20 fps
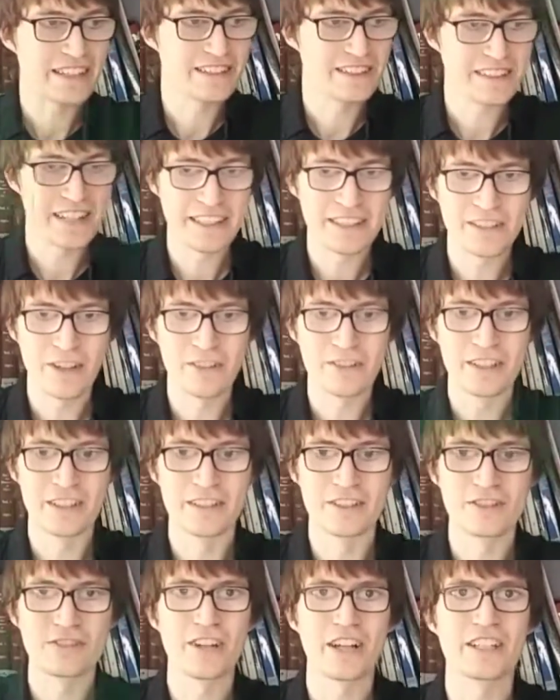That's called
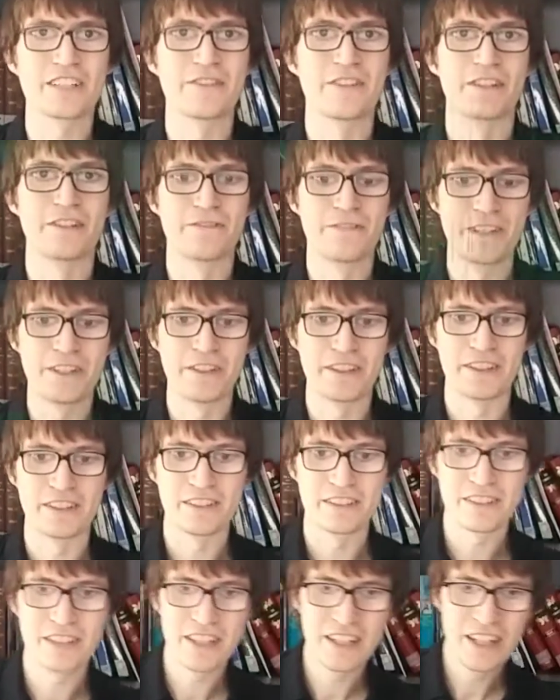constructive
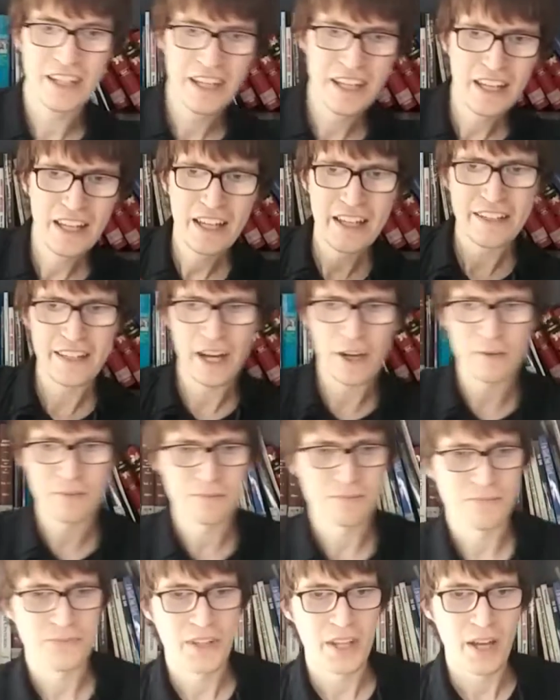interference. Now,
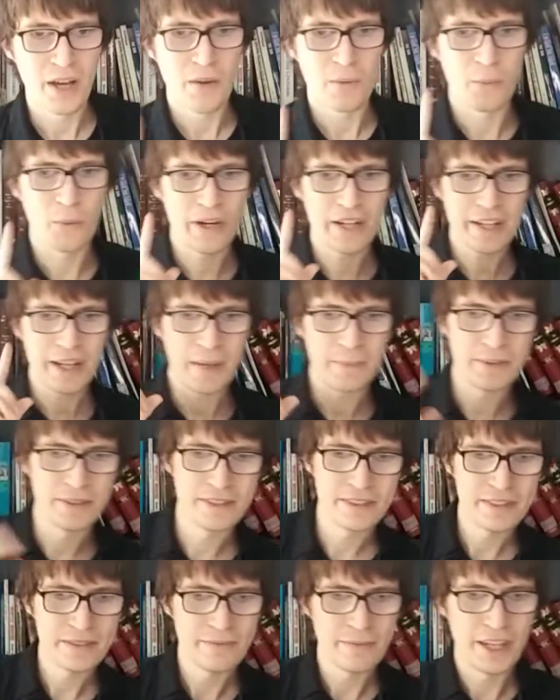what
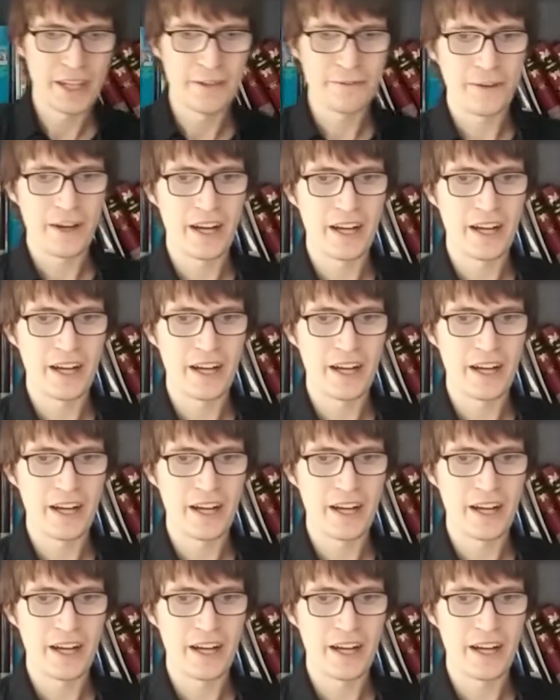happens if